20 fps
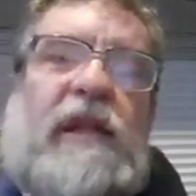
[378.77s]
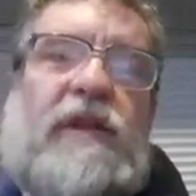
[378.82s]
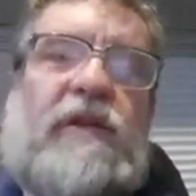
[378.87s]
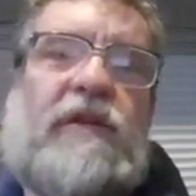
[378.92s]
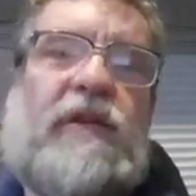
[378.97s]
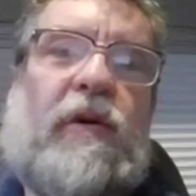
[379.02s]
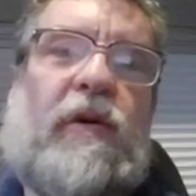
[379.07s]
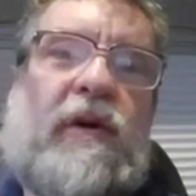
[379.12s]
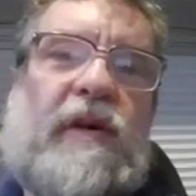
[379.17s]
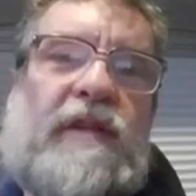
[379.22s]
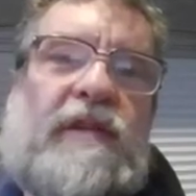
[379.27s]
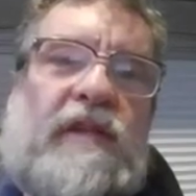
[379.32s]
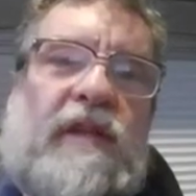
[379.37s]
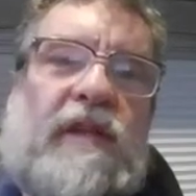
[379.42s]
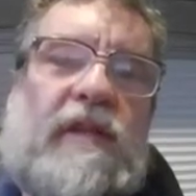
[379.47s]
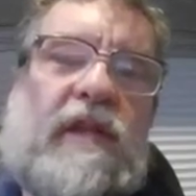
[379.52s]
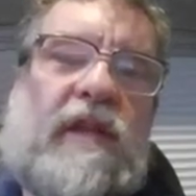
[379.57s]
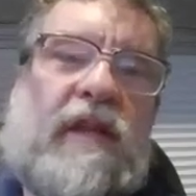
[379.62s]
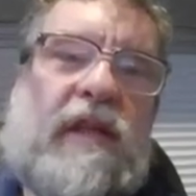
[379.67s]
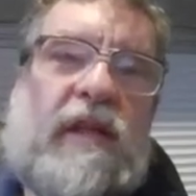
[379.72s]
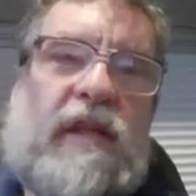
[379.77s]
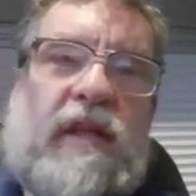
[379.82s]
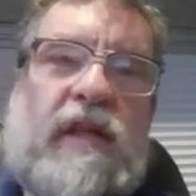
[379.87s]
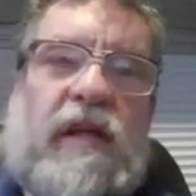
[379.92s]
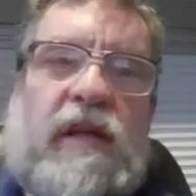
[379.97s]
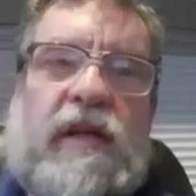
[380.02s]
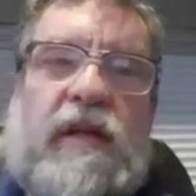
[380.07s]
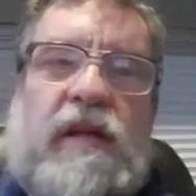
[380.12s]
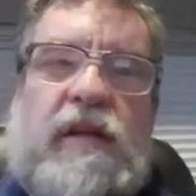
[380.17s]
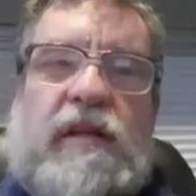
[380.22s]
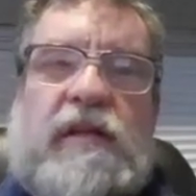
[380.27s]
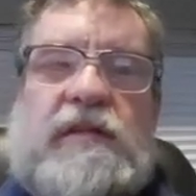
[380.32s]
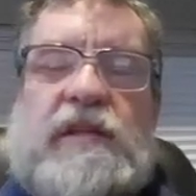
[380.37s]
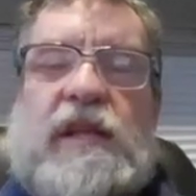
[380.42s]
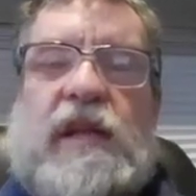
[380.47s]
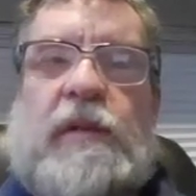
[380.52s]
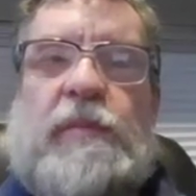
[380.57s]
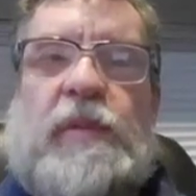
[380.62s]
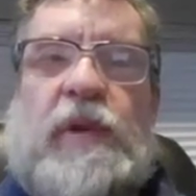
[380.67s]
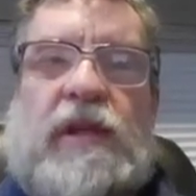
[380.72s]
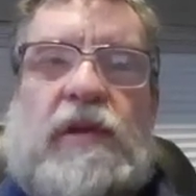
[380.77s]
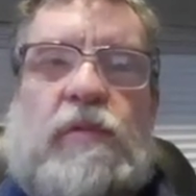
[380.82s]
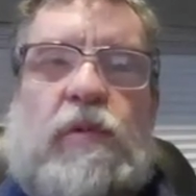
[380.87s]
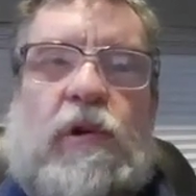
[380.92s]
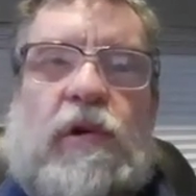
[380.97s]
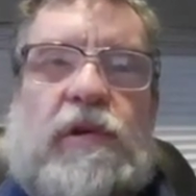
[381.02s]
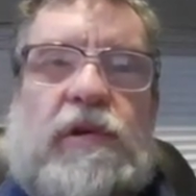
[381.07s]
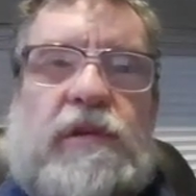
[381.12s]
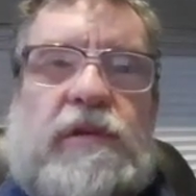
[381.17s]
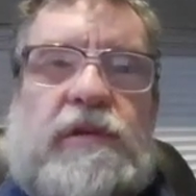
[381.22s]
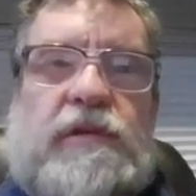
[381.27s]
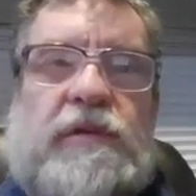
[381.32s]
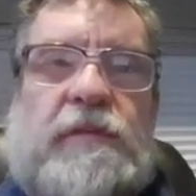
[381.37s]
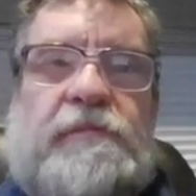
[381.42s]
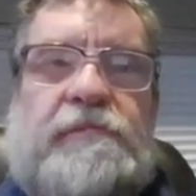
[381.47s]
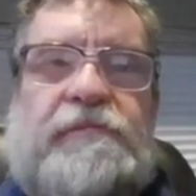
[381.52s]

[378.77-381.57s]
So it's in the sleeping quarters.